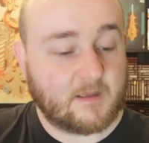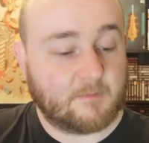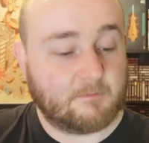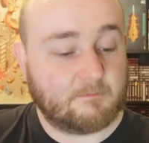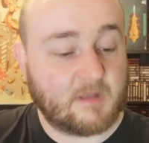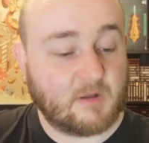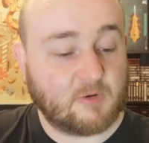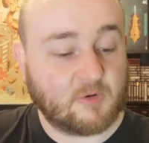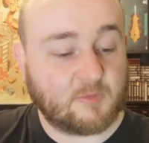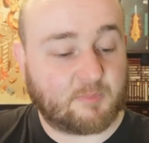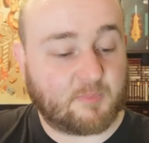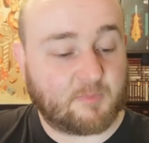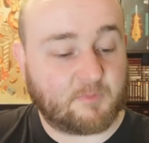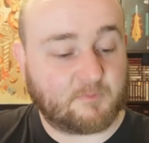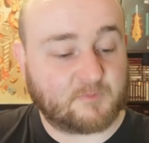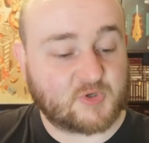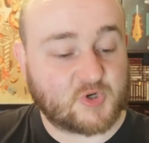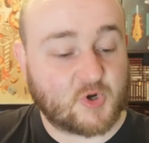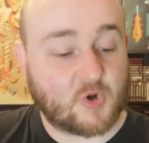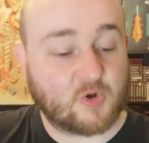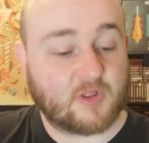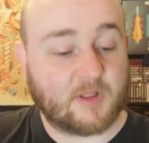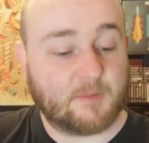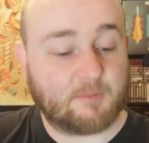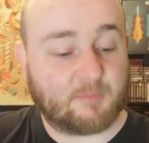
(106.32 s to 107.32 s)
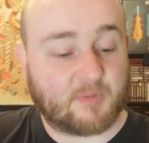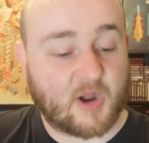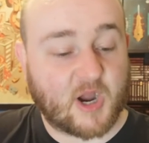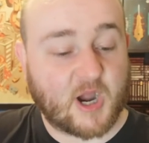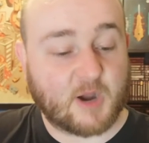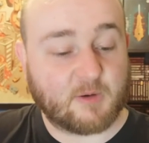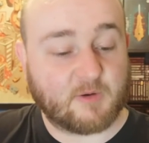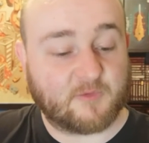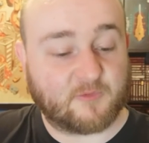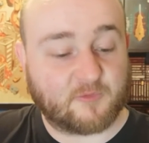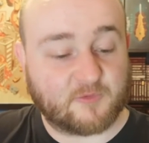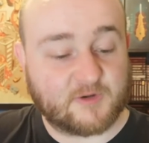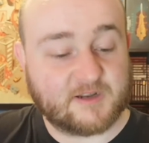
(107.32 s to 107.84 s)
milk chocolate
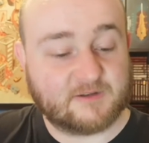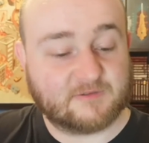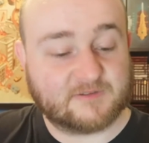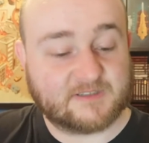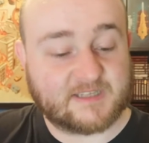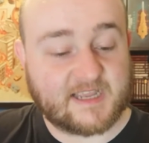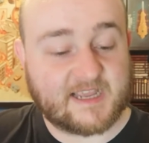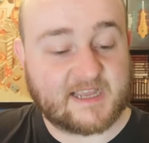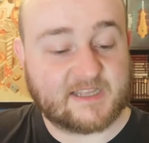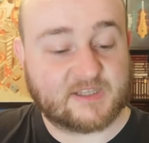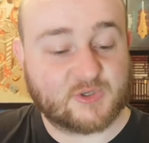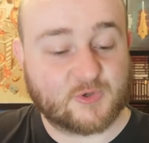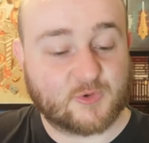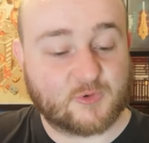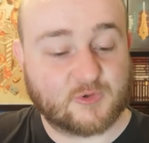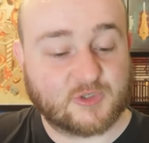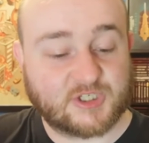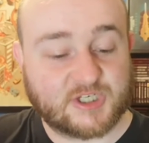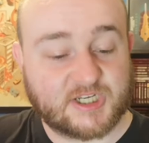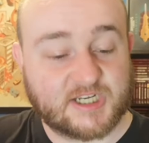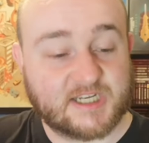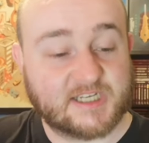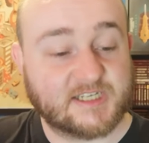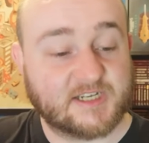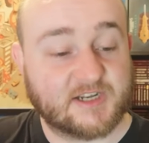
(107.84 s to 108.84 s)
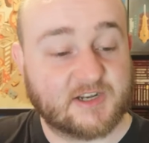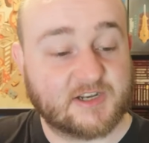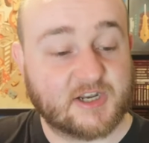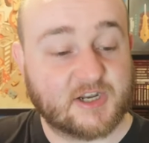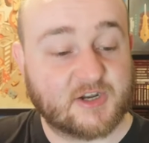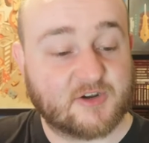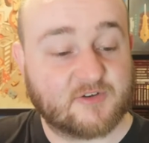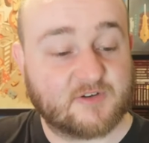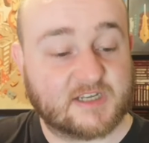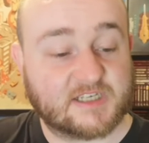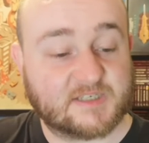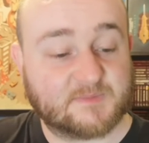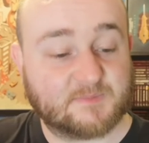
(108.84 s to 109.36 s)
bar with real Tayto cheese and onion
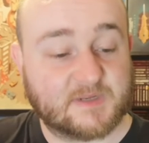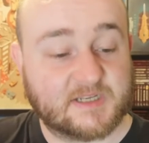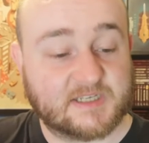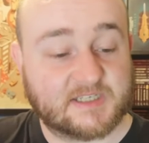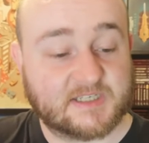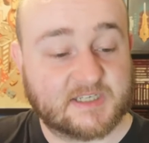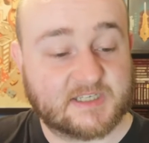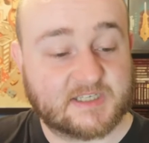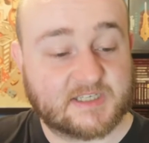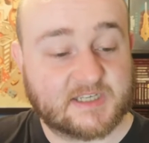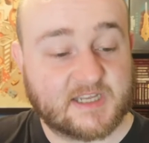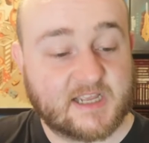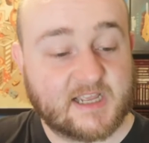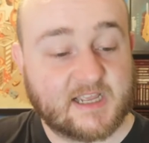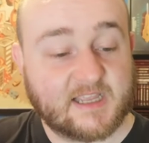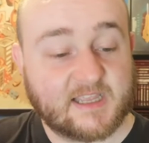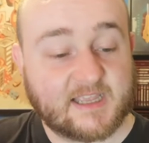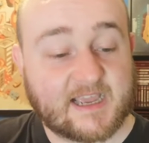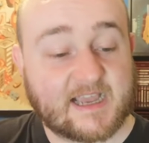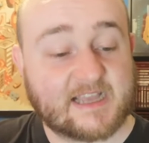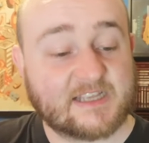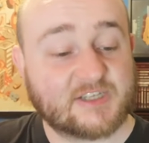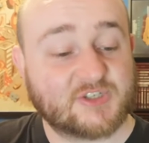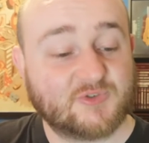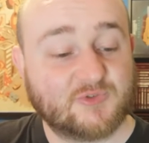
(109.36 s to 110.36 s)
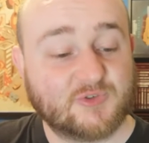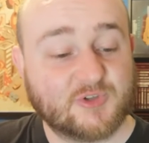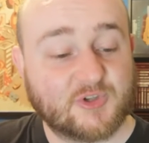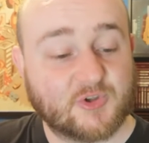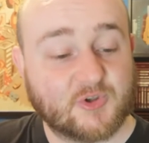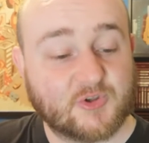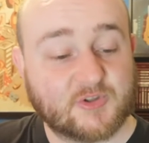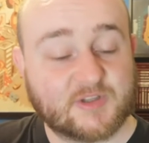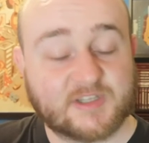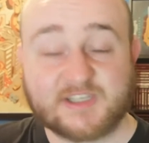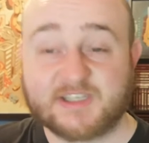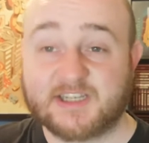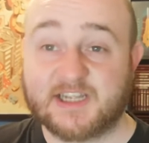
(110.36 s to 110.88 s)
crisp pieces, castle
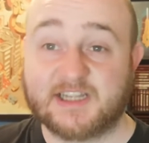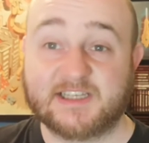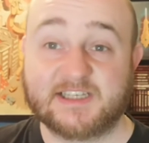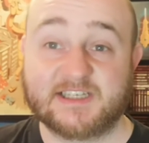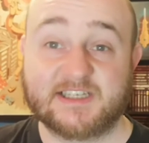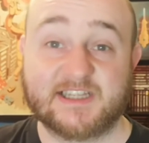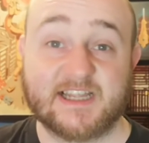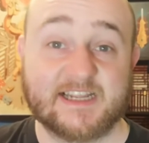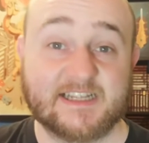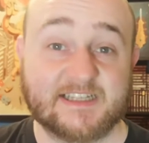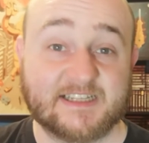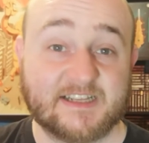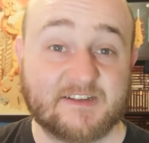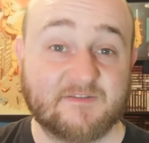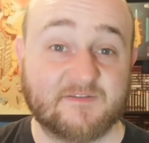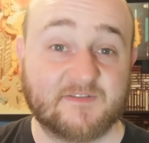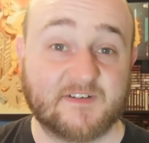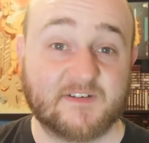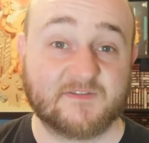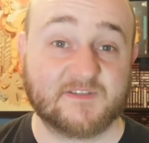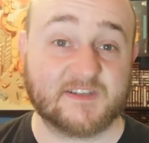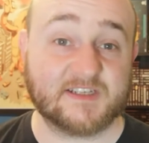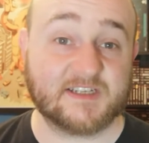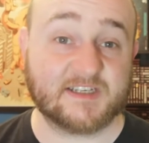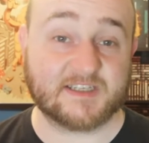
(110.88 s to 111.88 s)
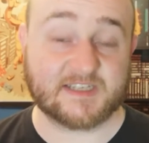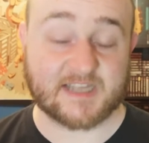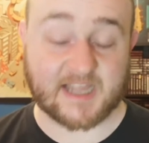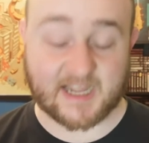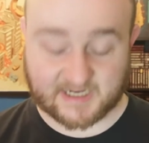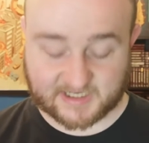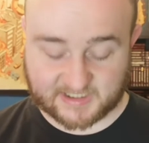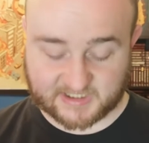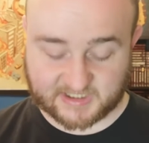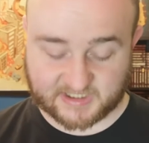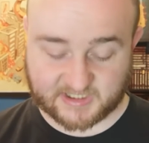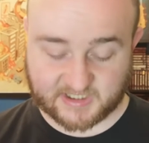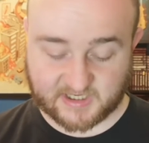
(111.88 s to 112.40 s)
cooked since
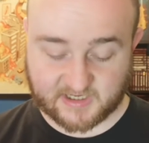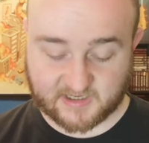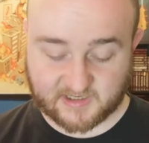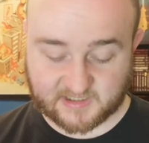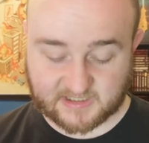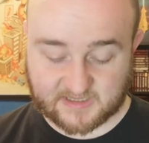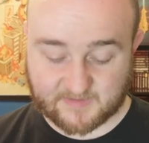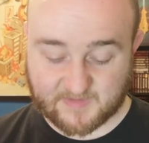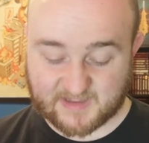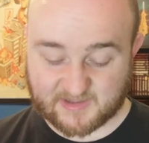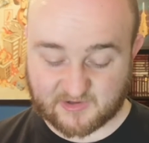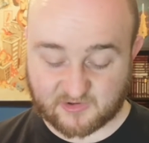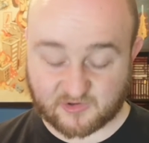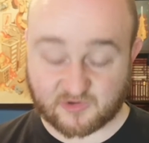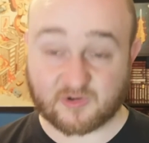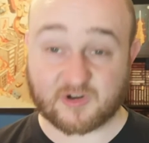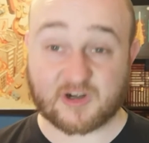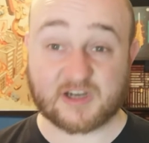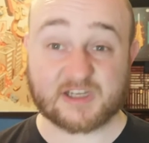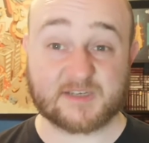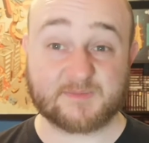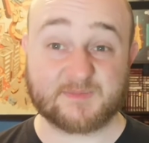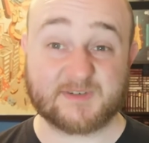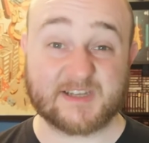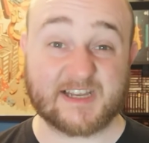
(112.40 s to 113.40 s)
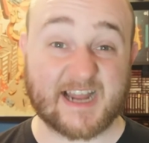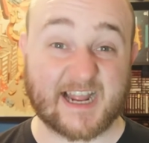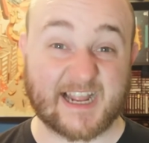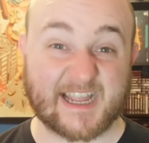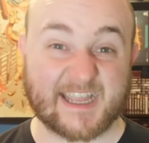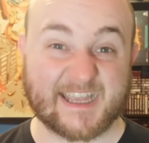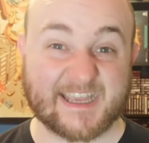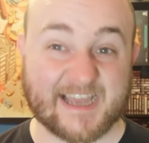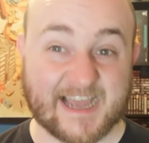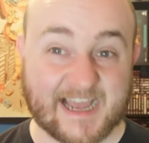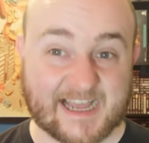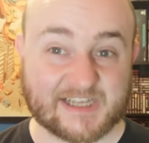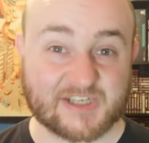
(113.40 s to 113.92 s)
1956. They make their crisps in a
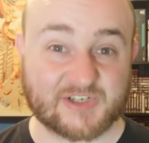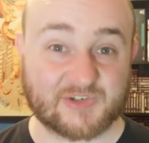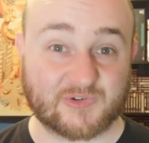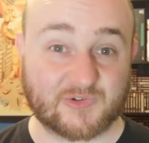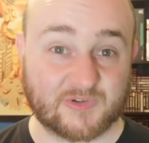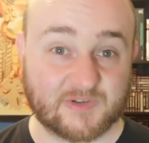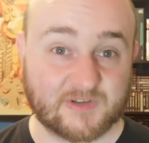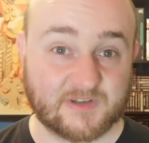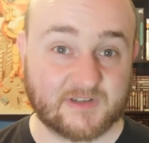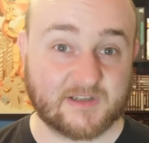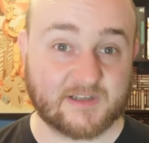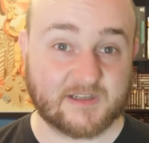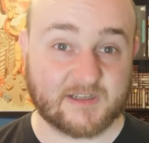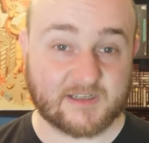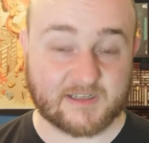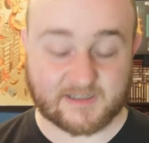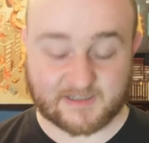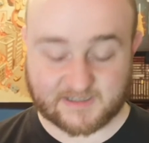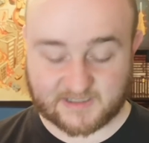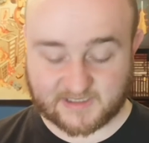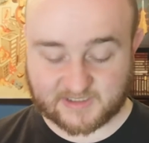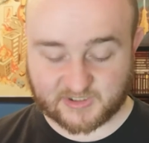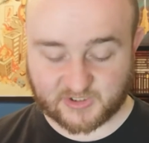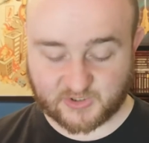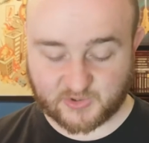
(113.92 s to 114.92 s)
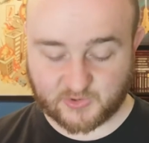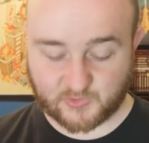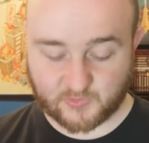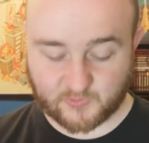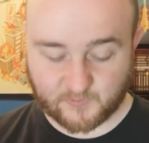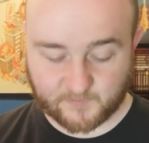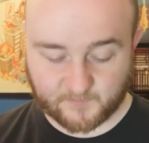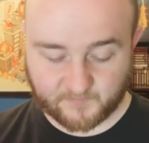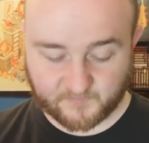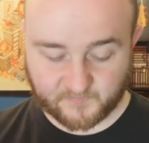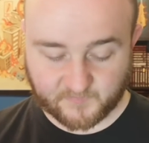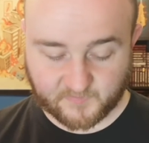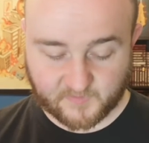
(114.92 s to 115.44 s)
castle, that's cool.
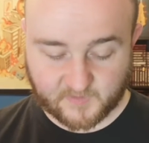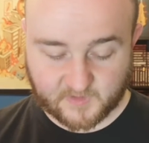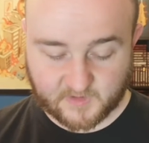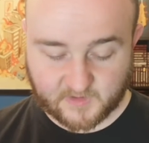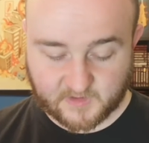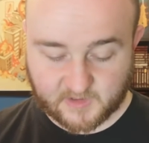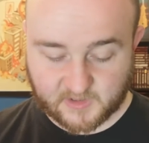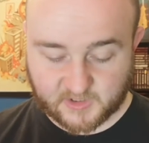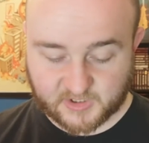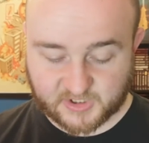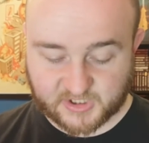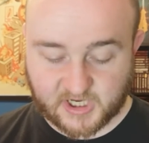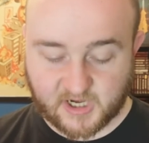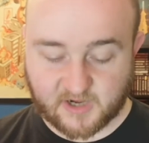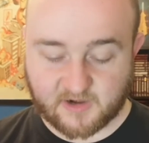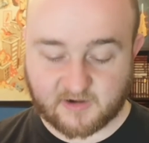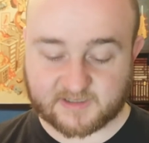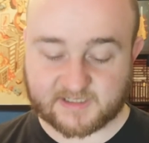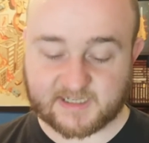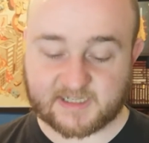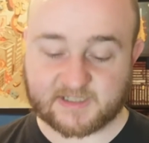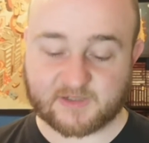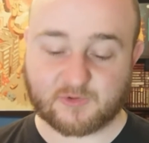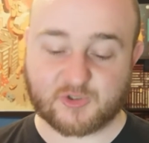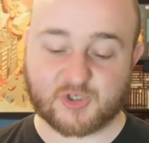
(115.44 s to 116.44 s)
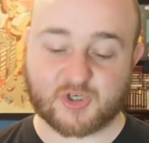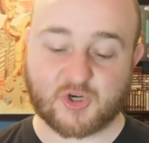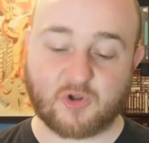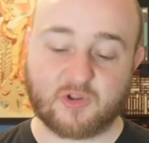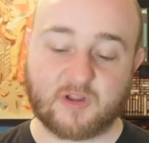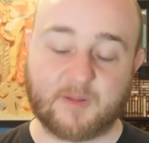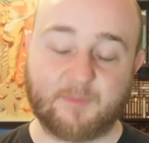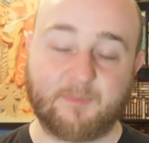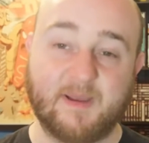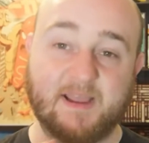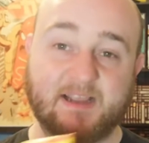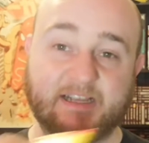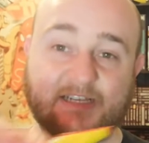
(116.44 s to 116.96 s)
Share your Tayto
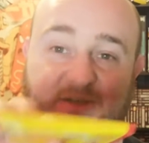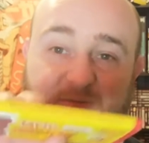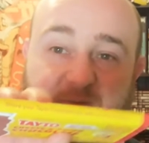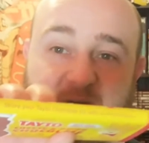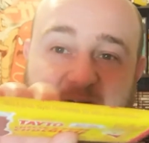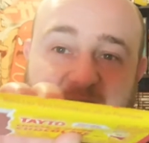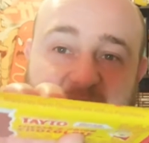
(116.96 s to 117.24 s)
chocolate picks